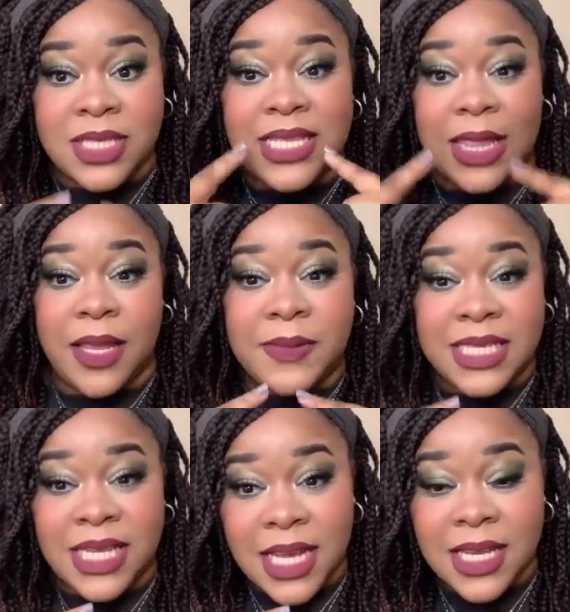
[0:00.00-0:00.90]
The
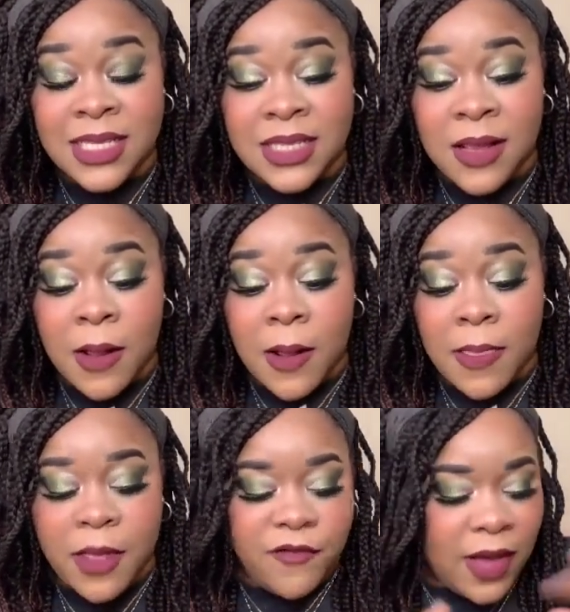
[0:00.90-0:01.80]
lipsticks,
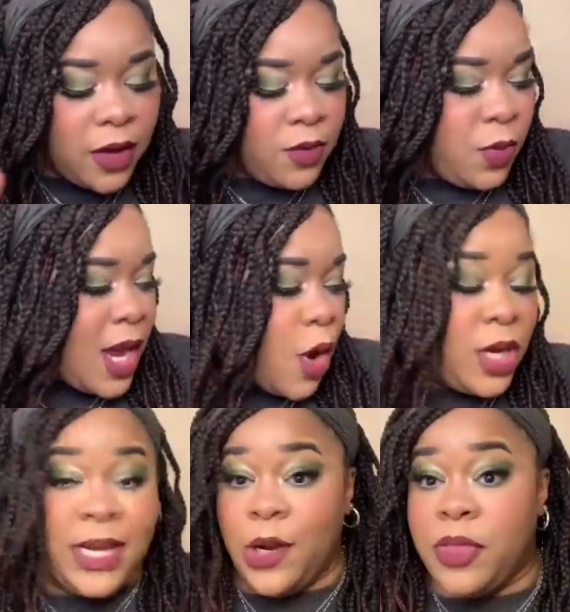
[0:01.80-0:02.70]
we
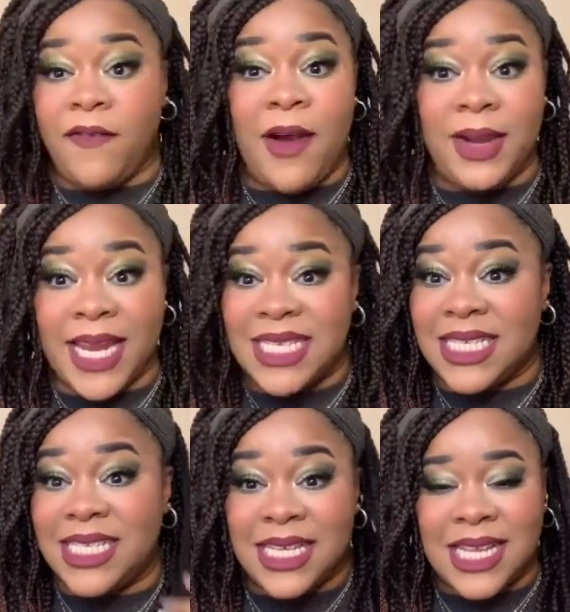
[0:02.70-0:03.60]
already know the foundation
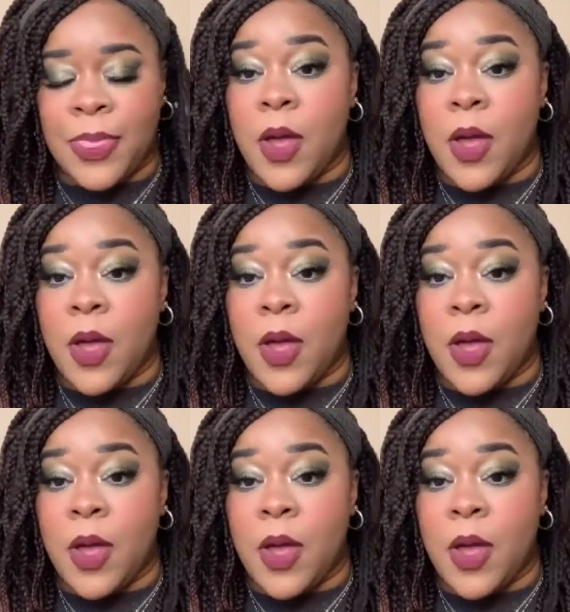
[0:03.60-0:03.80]
$6.